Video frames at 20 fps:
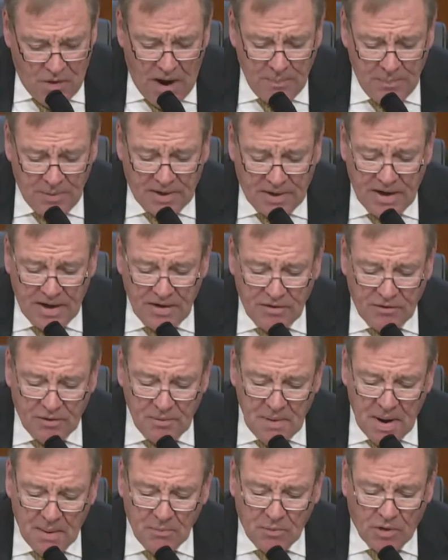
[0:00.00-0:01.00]
We're obligated to
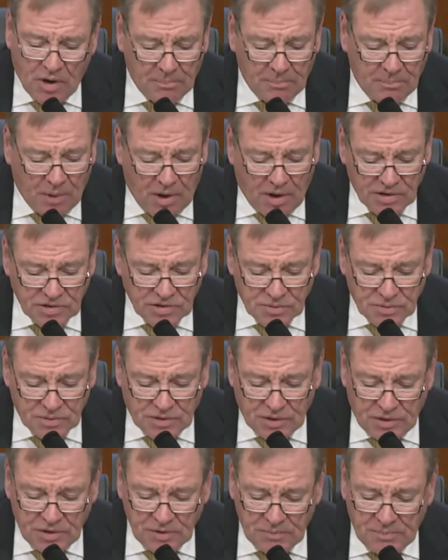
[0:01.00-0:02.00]
remember our bonds
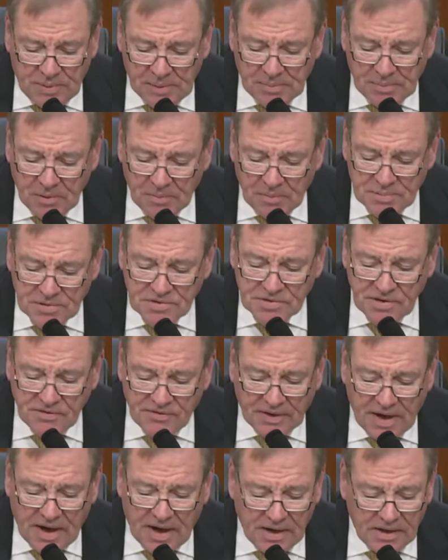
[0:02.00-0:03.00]
with the good people of the
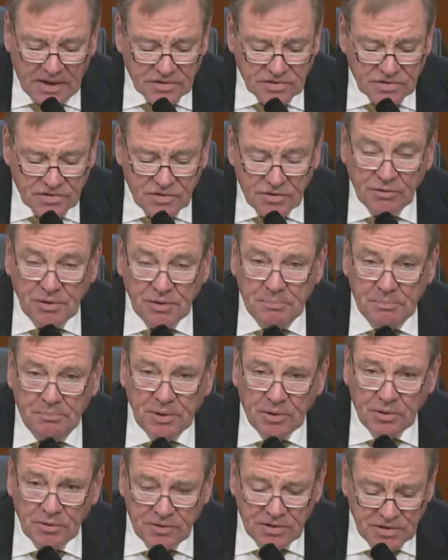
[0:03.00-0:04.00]
Pacific Islands, to
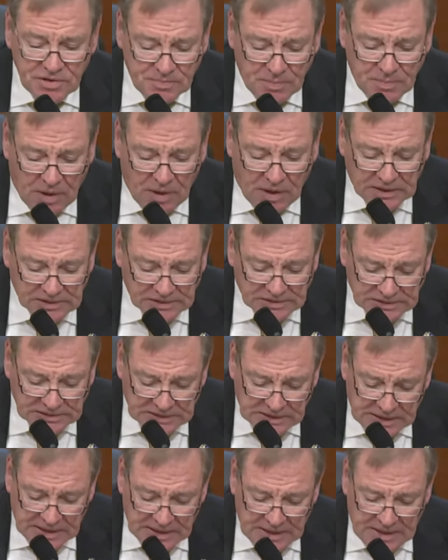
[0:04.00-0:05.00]
rebuild these bonds,
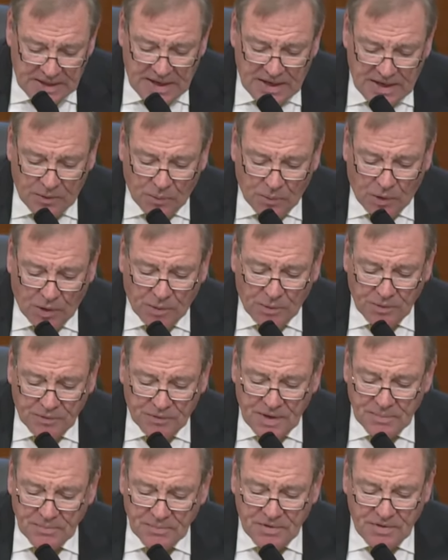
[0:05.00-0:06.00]
and to work
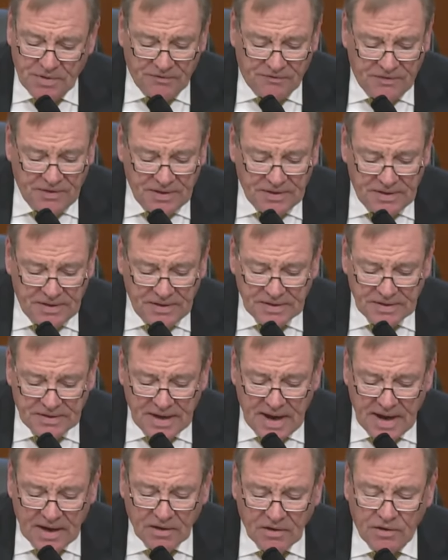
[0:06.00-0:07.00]
with them to defeat the
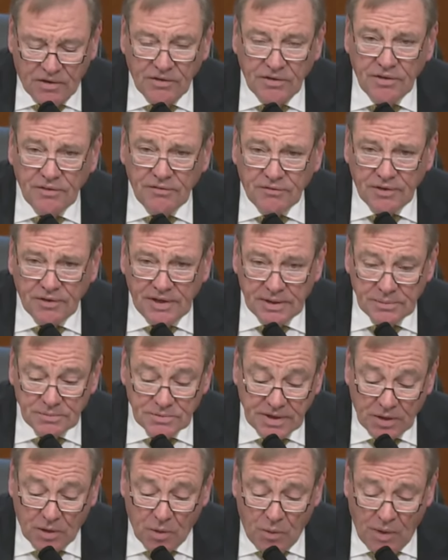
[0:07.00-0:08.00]
attack on their
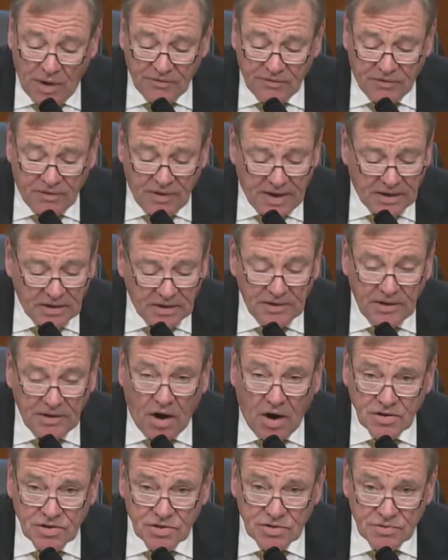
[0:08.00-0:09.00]
freedoms and, quite frankly,
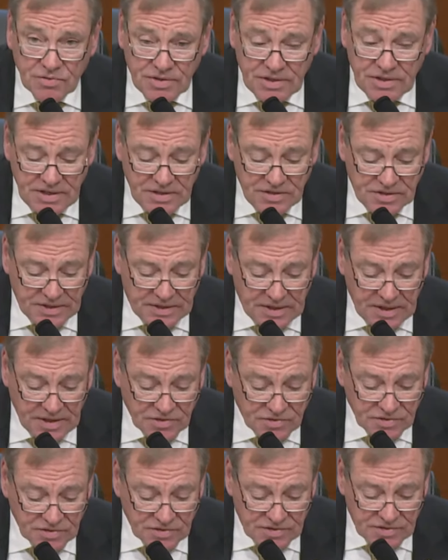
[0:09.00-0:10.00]
our strategic
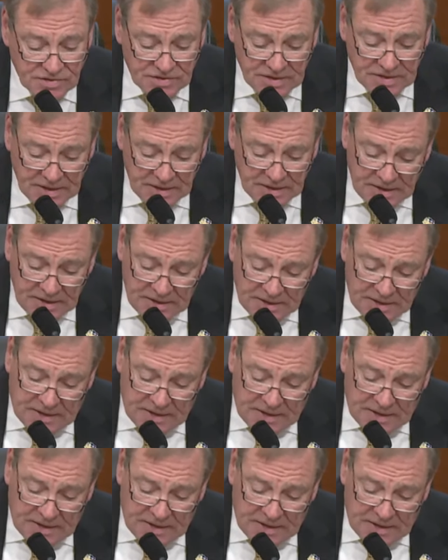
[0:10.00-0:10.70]
interests.